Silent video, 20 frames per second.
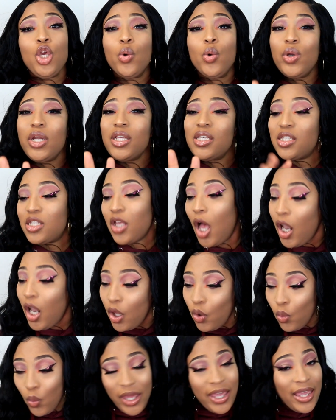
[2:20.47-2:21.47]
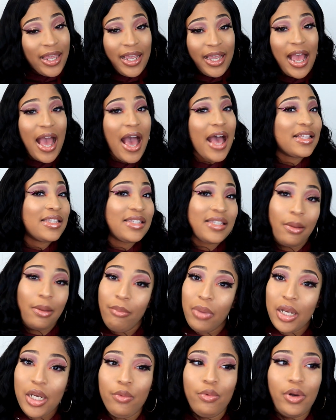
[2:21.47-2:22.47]
You would install a wig and
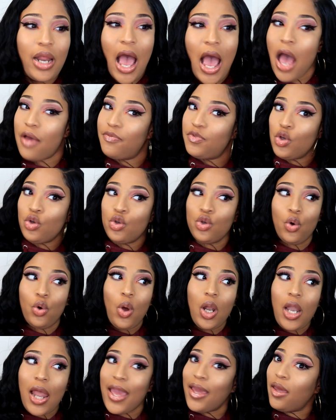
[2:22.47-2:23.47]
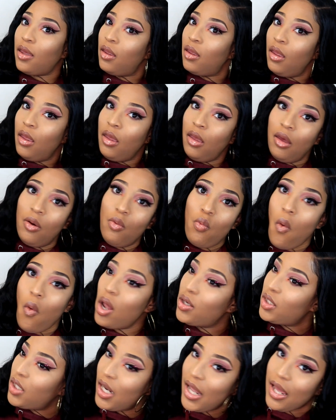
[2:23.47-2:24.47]
somebody would have, you know, like
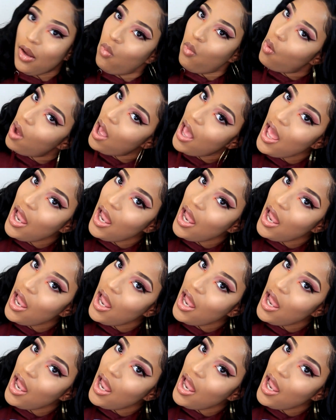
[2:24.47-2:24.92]
wonder like,